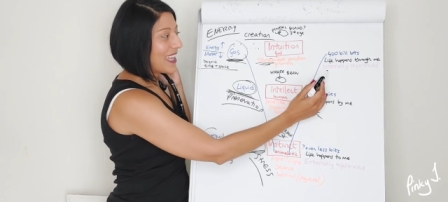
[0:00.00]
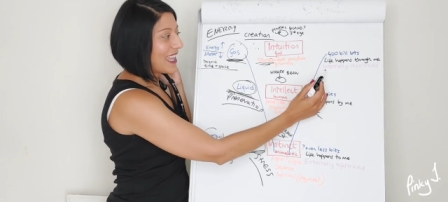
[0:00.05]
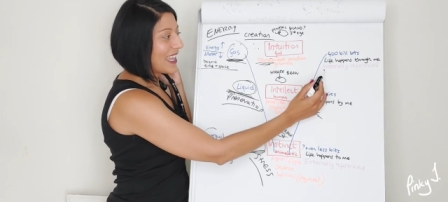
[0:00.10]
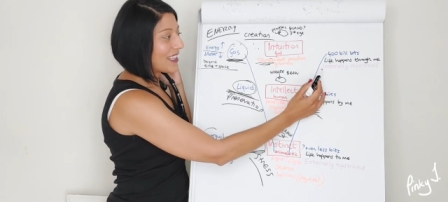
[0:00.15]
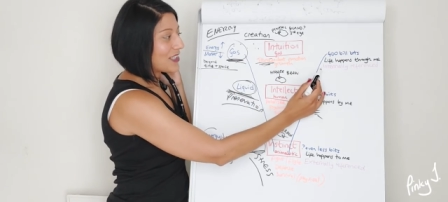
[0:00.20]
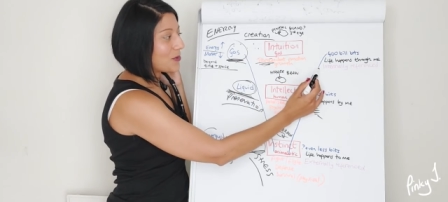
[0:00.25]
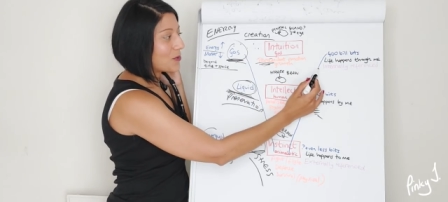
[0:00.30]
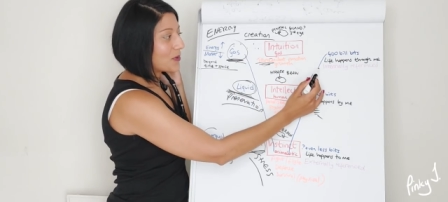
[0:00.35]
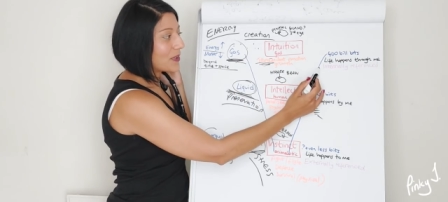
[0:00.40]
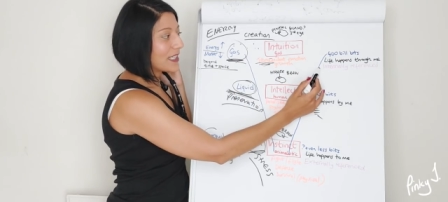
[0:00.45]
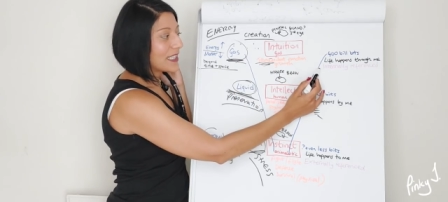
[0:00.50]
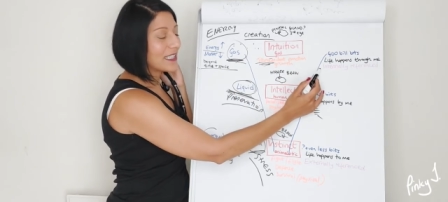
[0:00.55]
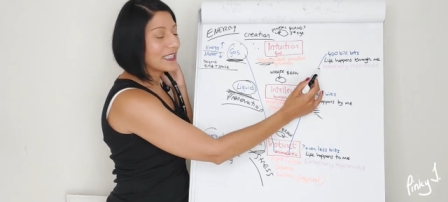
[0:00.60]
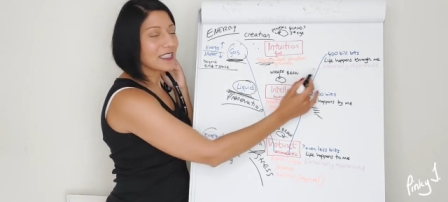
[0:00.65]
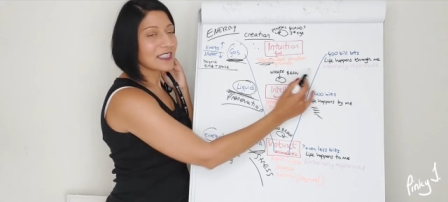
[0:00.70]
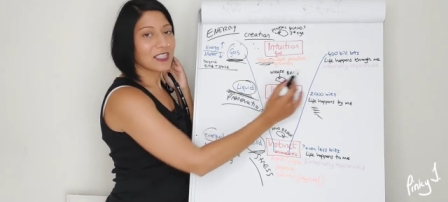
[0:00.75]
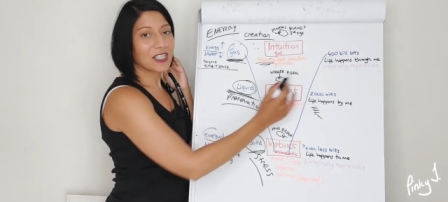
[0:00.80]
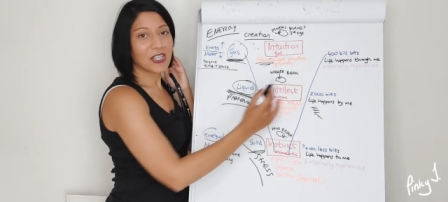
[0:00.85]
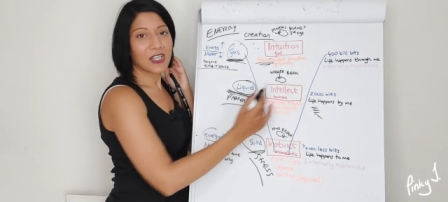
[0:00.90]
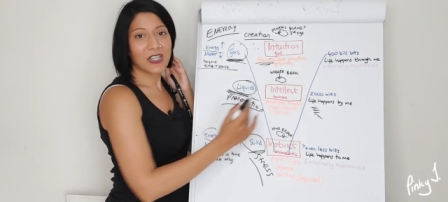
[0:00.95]
And you are
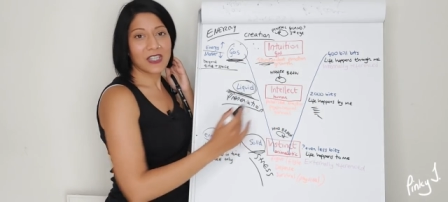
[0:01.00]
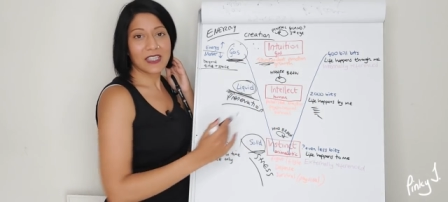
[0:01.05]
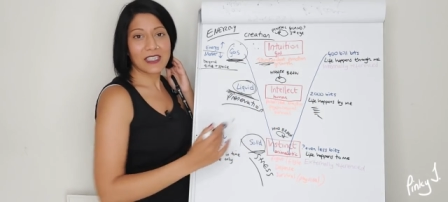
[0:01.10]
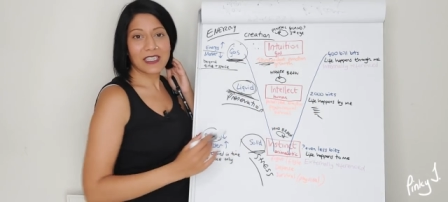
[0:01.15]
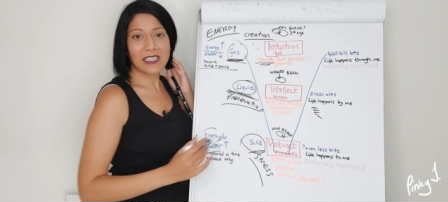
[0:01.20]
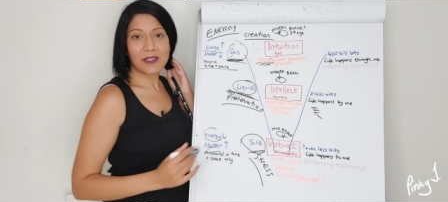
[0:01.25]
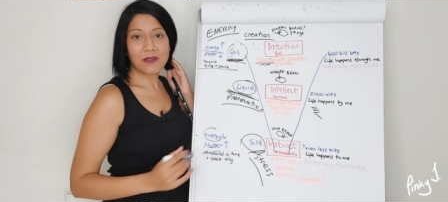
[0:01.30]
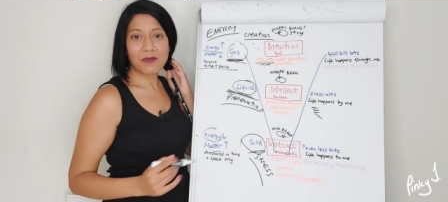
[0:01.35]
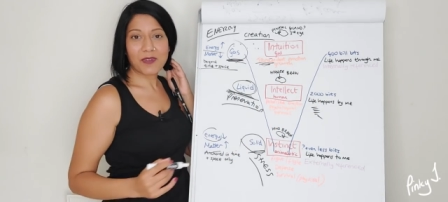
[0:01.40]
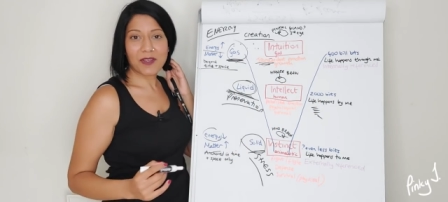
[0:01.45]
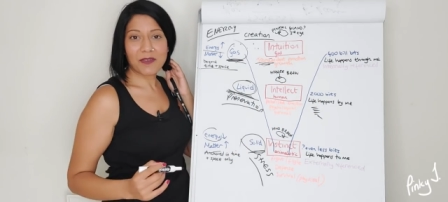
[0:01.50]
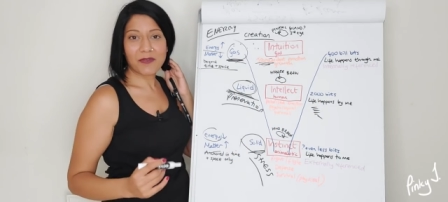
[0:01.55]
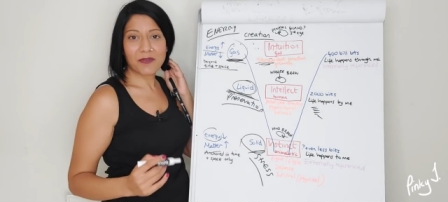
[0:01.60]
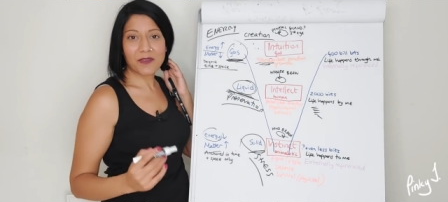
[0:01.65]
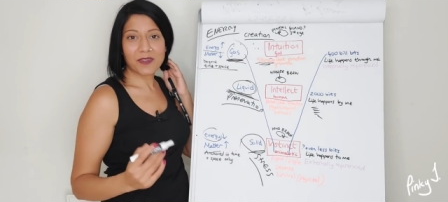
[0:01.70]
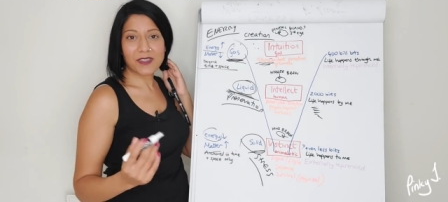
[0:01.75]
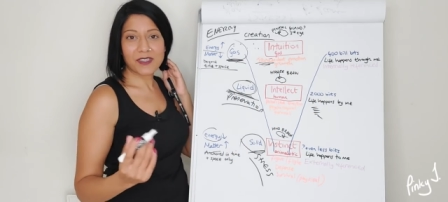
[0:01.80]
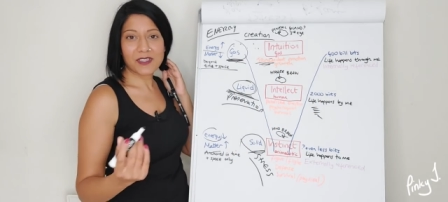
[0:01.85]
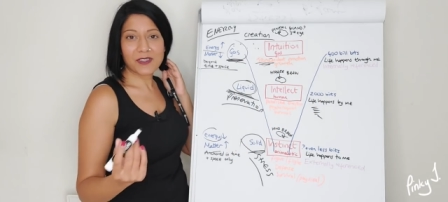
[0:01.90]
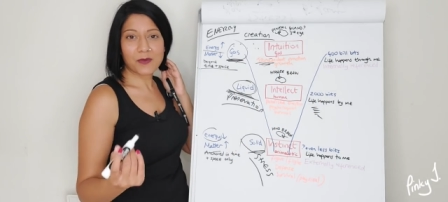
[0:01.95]
internally
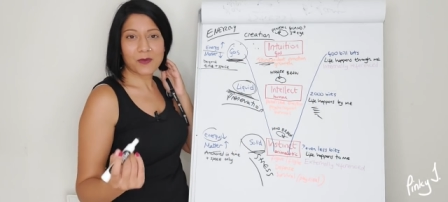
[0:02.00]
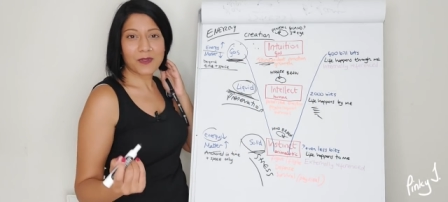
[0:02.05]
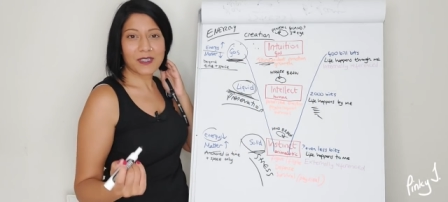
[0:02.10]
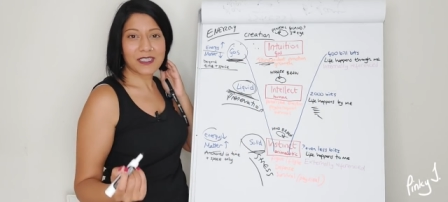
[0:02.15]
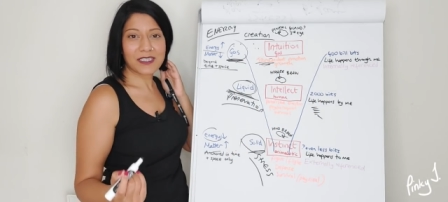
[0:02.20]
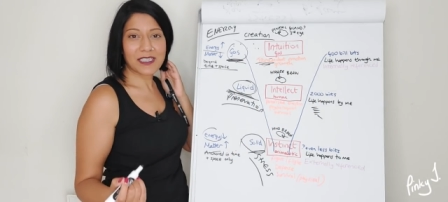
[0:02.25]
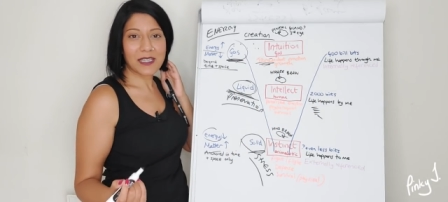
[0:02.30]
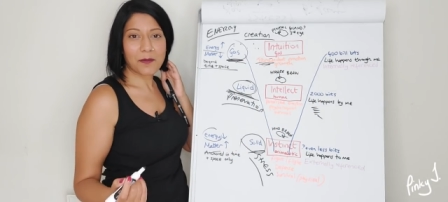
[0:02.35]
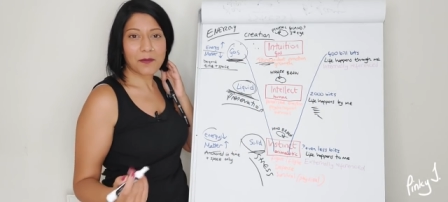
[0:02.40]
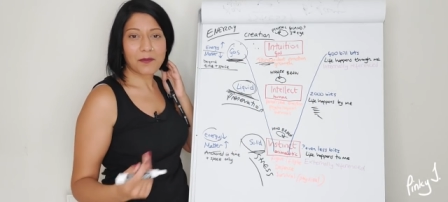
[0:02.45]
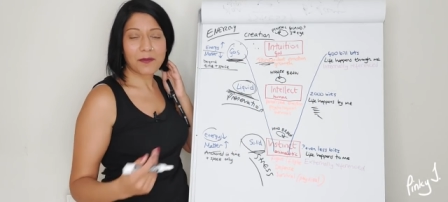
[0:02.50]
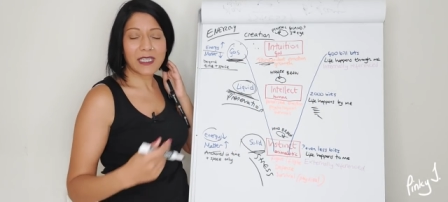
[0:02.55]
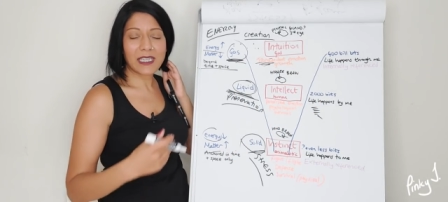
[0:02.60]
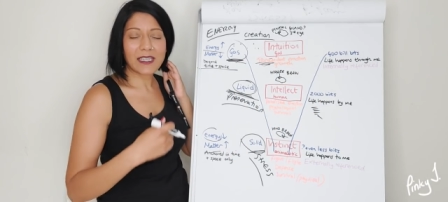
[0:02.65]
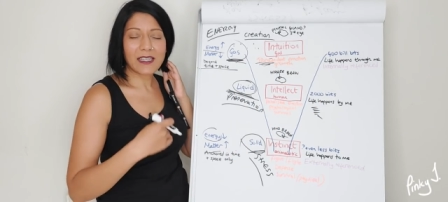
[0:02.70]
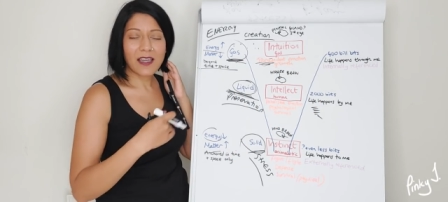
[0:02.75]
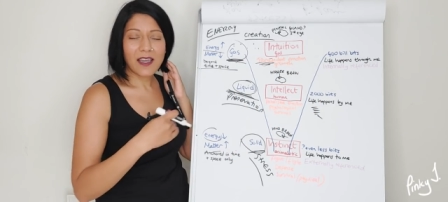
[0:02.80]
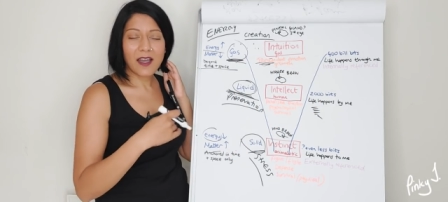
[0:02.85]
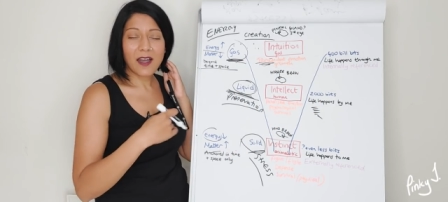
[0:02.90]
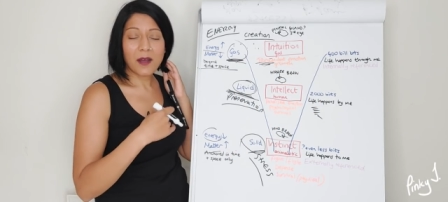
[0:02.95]
referenced. What does that
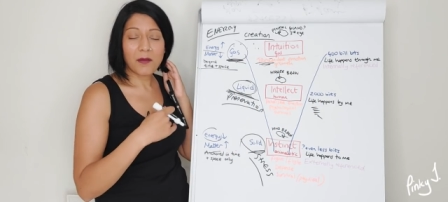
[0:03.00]
mean?